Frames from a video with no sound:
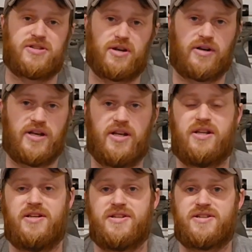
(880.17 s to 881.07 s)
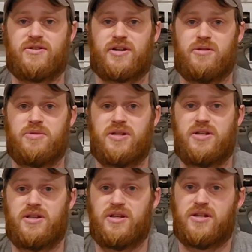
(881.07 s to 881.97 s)
that are in it, it is still going to
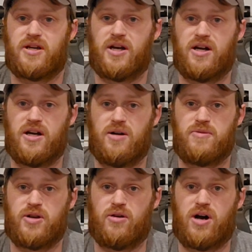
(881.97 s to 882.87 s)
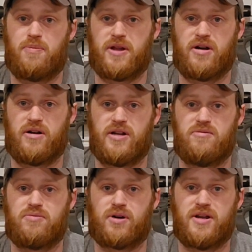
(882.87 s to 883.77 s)
be up there
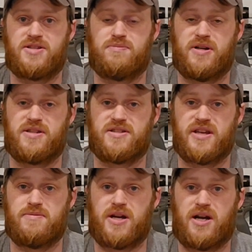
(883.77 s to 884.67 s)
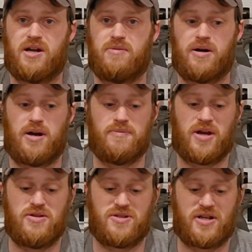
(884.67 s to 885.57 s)
in price, but at the same time, I'm
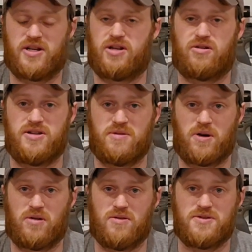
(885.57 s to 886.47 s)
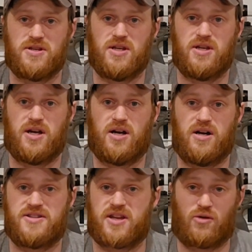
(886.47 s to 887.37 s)
not using any crazy barrels.
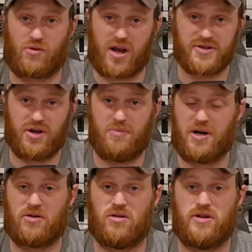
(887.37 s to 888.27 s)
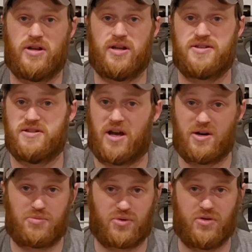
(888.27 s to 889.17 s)
It's got a Roscoe barrel in it. It's not
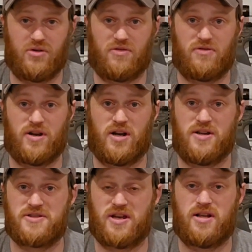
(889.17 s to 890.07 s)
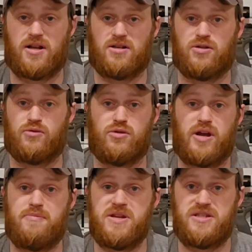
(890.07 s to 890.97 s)
a proof. It's got a LaRue
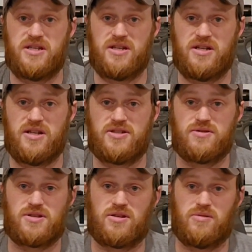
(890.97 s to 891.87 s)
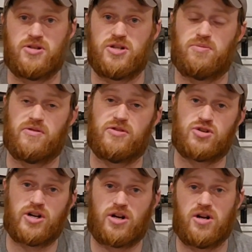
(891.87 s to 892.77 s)
MBT in it, so it's a little bit cheaper of a
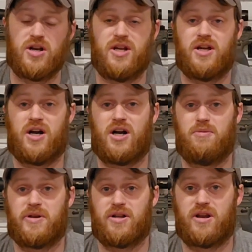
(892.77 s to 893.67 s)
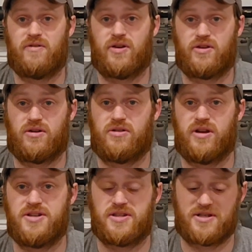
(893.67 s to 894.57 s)
trigger, and a lot of other
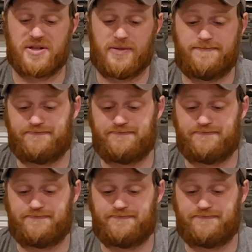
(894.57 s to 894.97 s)
nice things in it.